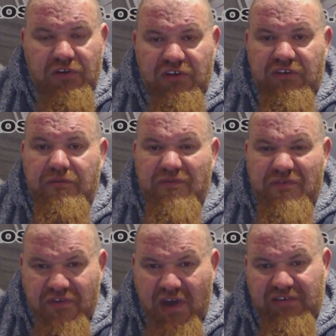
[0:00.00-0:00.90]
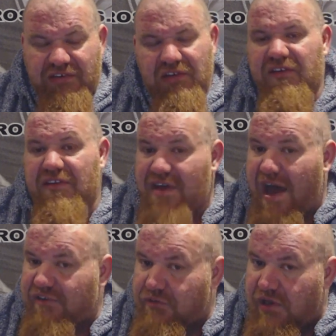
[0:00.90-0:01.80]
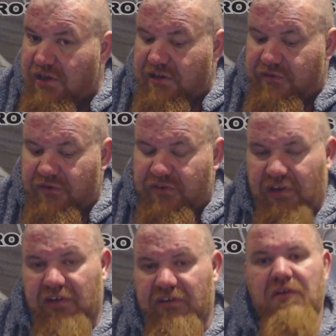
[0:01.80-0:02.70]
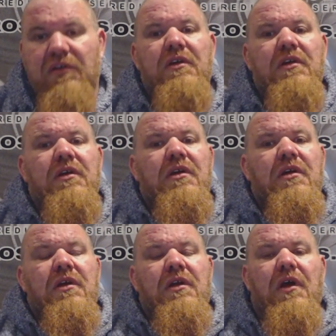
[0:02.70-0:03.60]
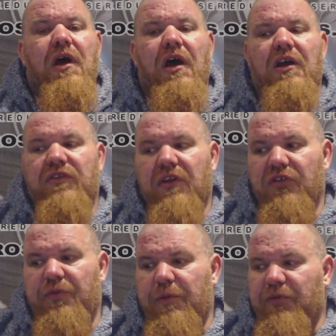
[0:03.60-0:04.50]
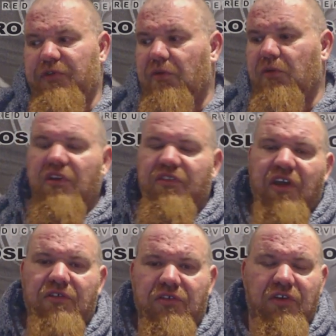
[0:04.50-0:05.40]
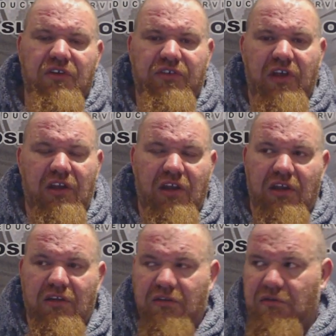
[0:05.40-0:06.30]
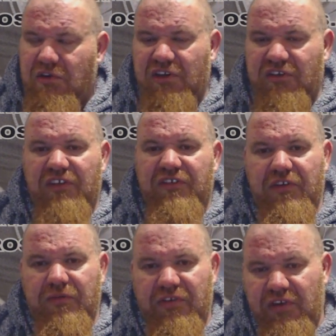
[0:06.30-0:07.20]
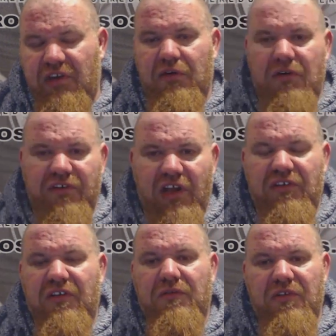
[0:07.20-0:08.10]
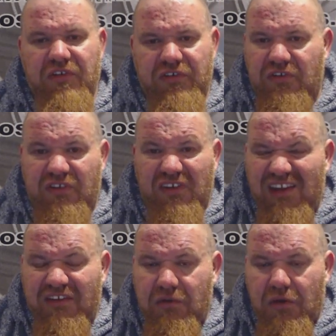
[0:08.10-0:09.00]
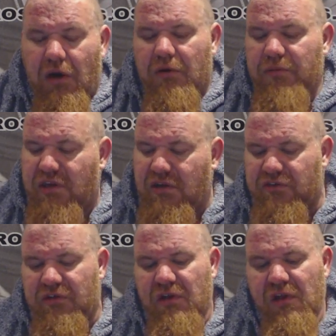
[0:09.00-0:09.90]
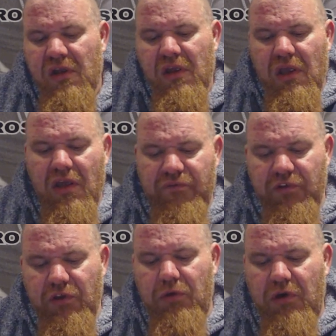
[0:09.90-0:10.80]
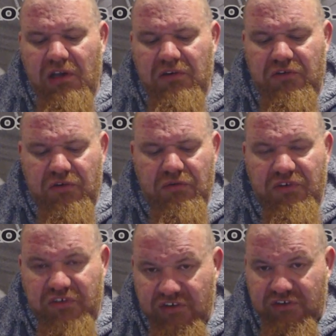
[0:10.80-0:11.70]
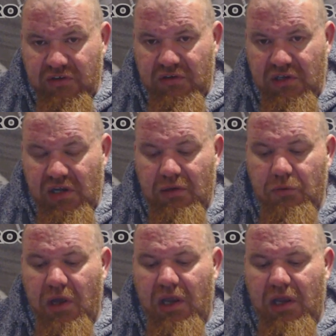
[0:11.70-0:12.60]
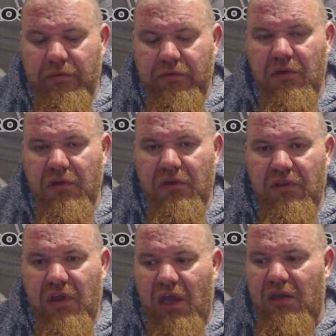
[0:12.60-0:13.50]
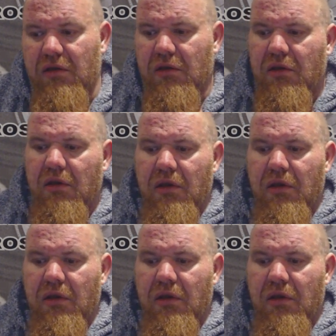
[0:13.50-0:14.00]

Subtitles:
through your system faster. That's where the difference is. Because a lot of people are saying, well, it's androgen insensitivity or it's androgen resistance. It's not, because if you were androgen resistant in any way, then